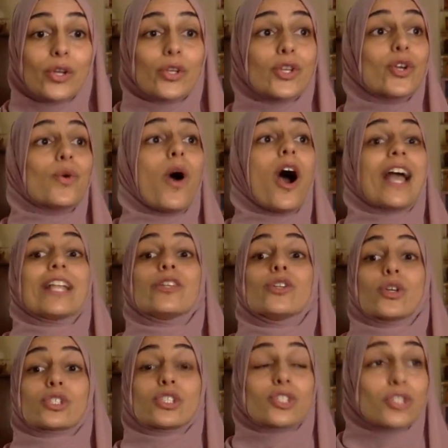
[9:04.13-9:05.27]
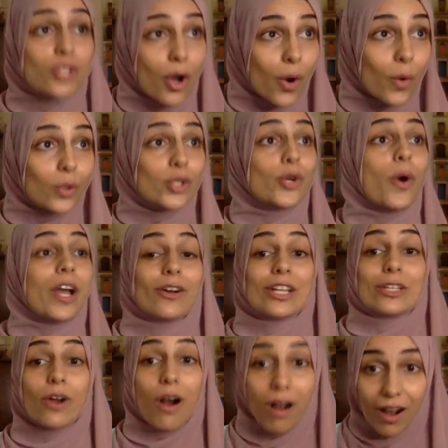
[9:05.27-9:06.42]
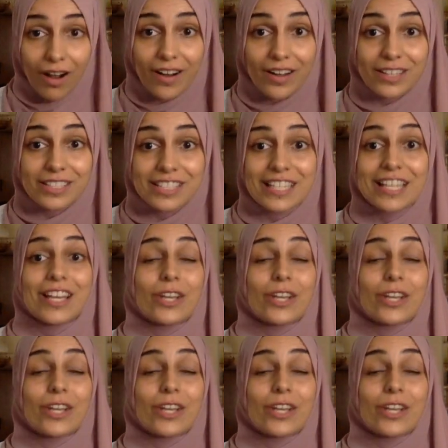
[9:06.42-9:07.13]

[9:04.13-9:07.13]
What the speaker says: You are in your soul. You are in your heart.